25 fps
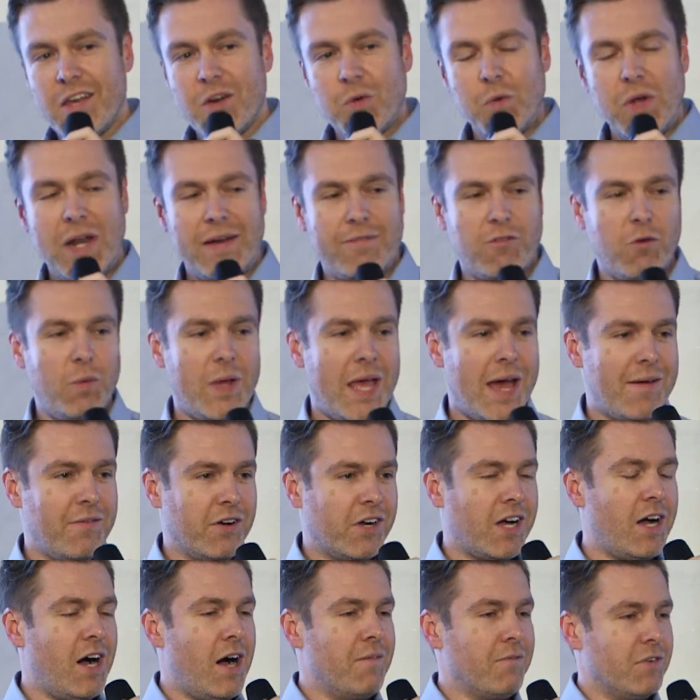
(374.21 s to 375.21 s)
Whenever we have
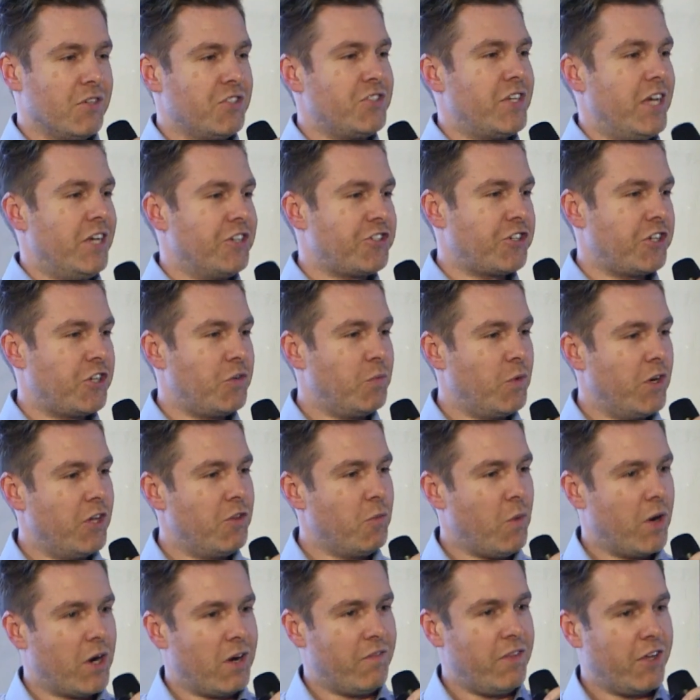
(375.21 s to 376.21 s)
a conversation
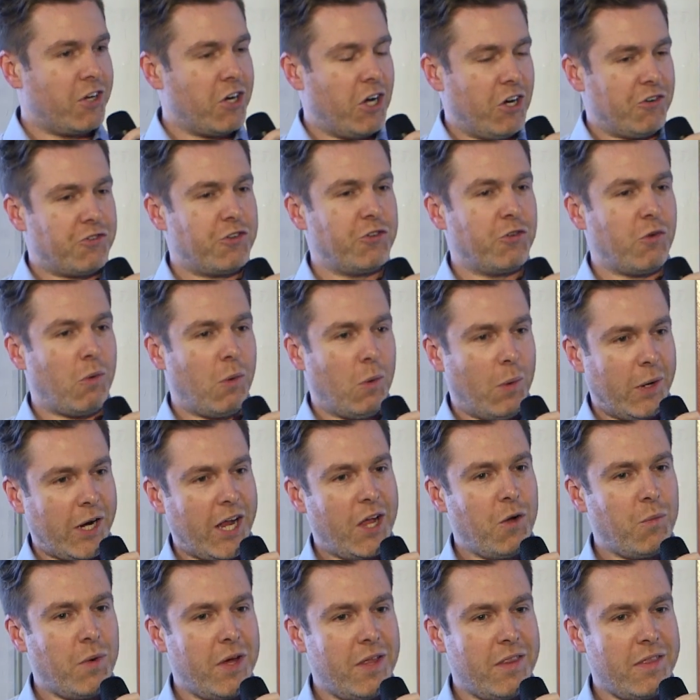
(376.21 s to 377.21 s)
with one of the countries we're
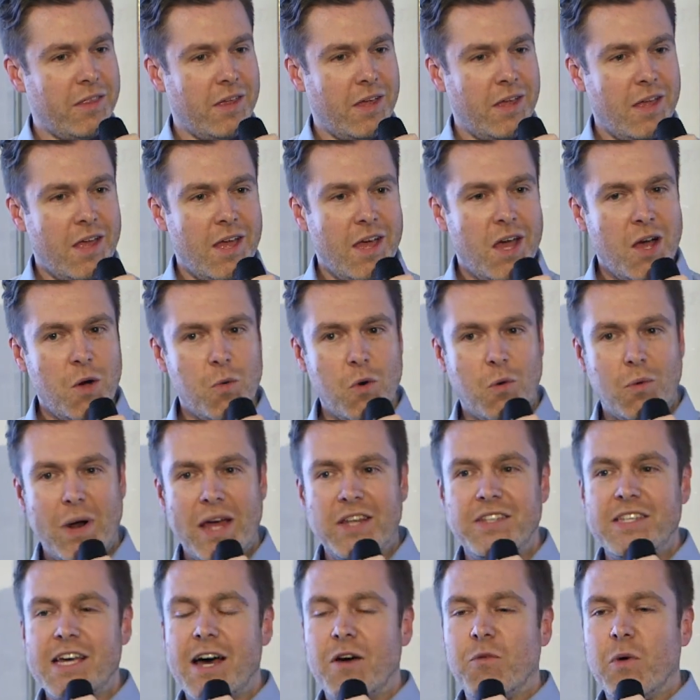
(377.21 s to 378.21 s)
working with, we'll
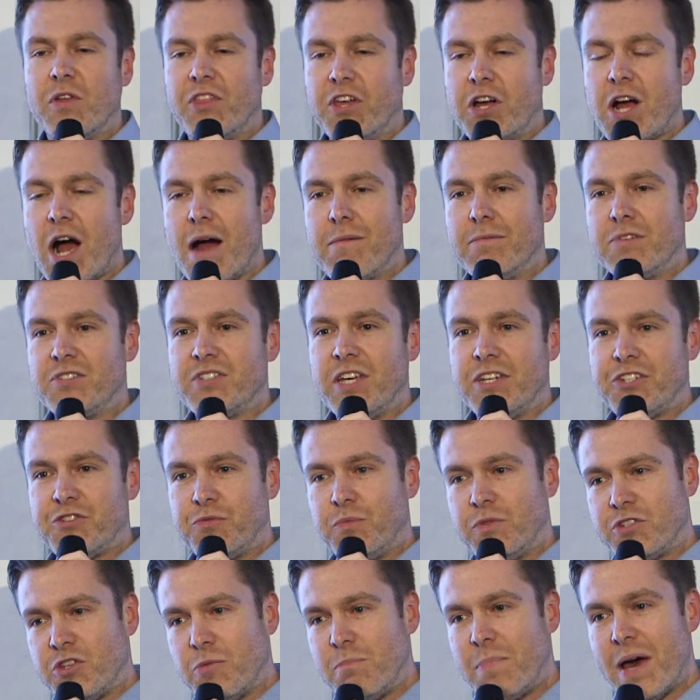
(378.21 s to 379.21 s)
write down what the
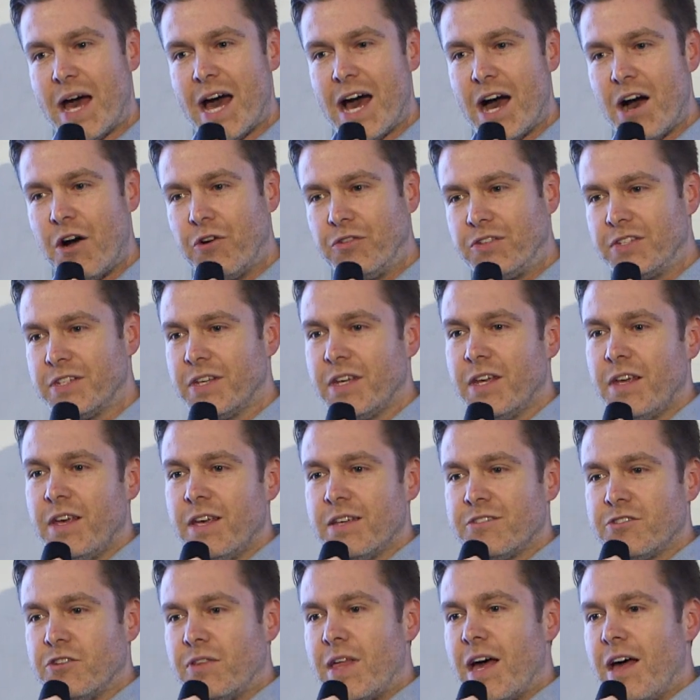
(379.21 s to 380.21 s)
conversation was about,
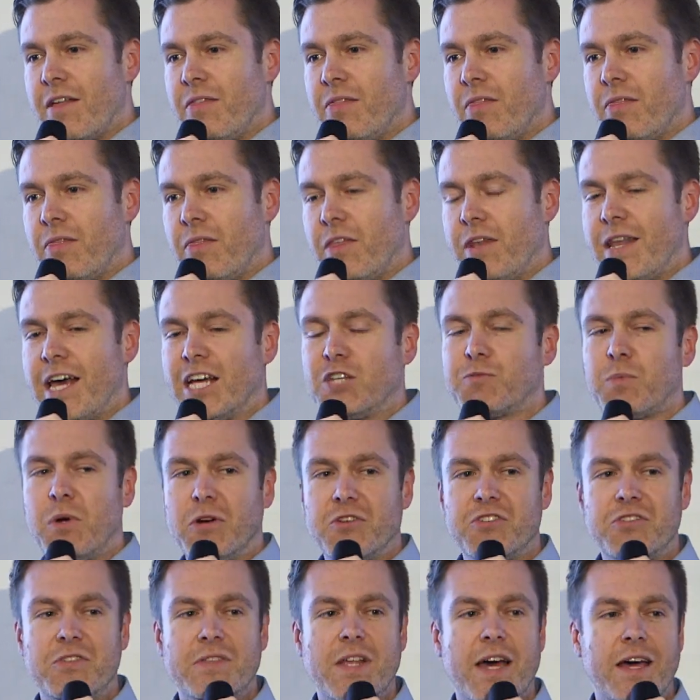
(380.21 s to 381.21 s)
so that the next
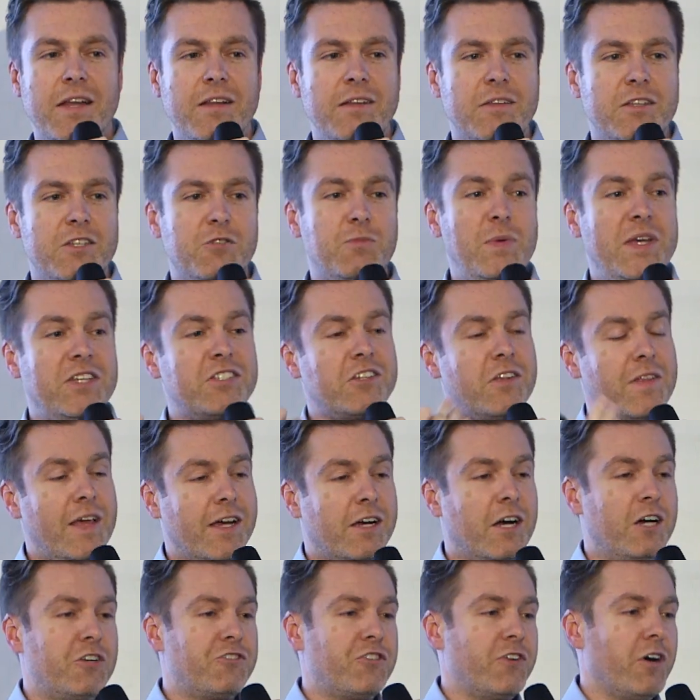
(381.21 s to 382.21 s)
person that speaks to
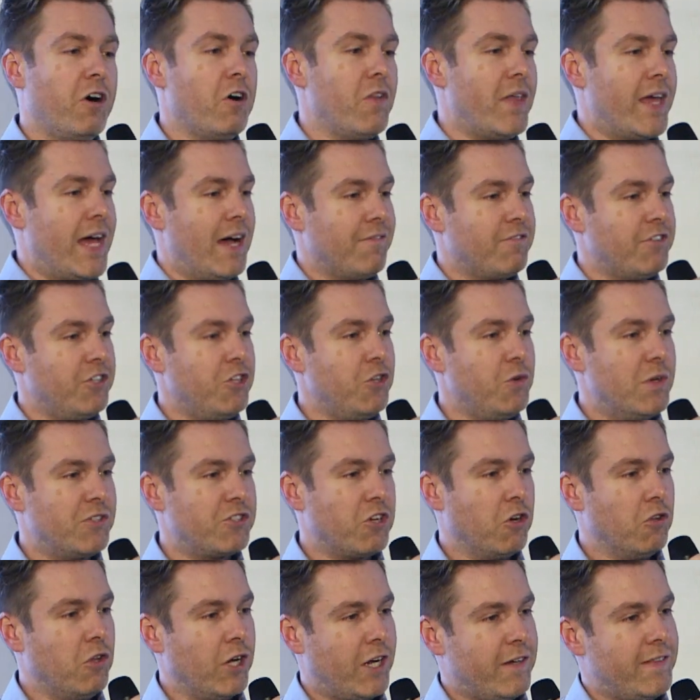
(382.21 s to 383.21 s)
that country, all they have to do
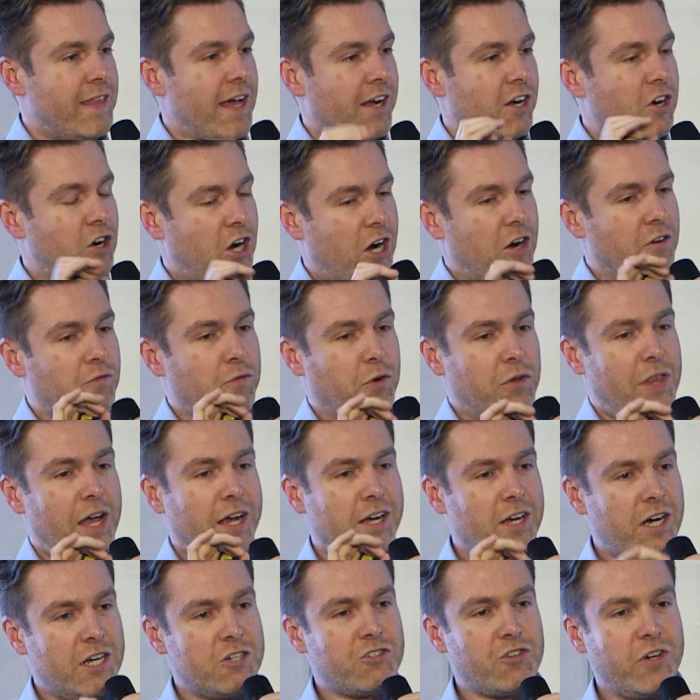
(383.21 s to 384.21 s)
is go look at that card for
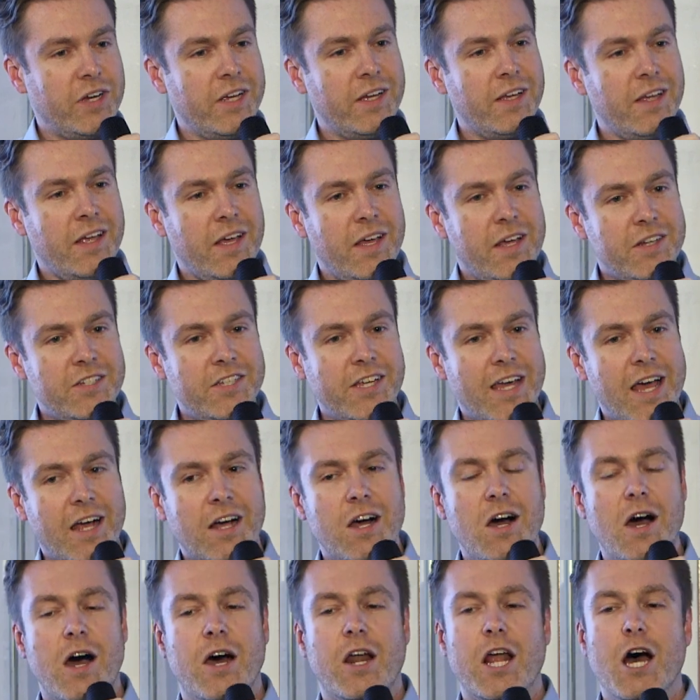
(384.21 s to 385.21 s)
that country to get
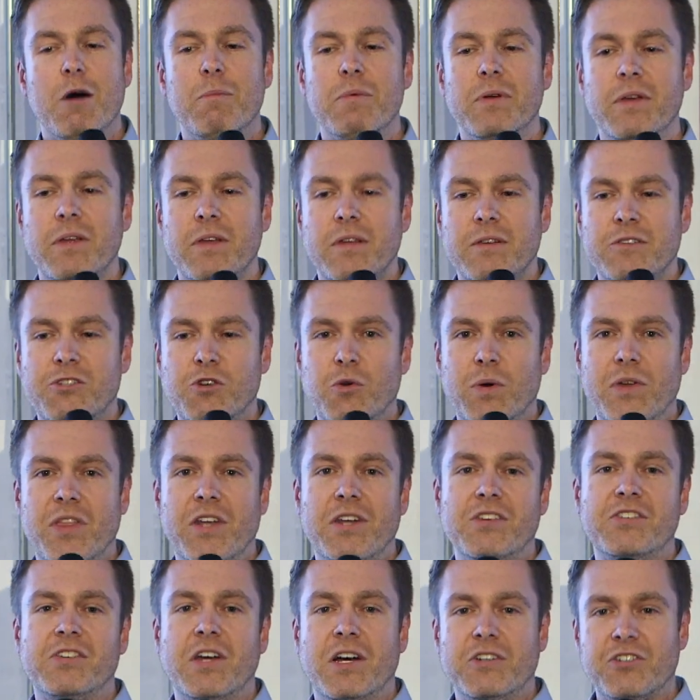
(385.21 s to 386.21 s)
caught up to where
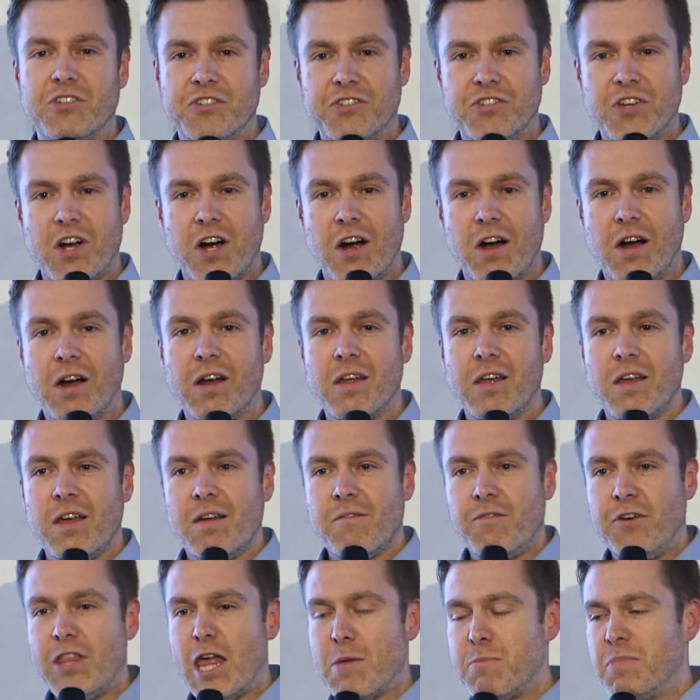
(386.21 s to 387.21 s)
the discussions are
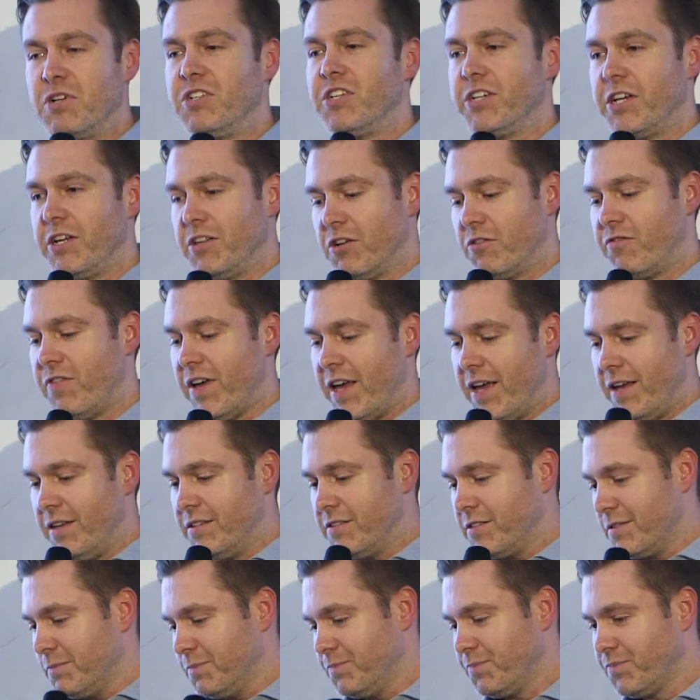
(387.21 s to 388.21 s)
for that particular
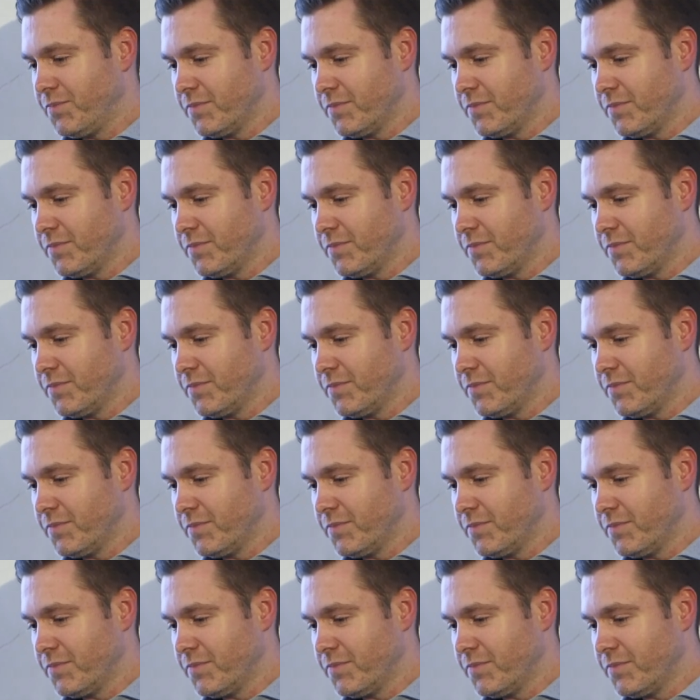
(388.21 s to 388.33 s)
phase.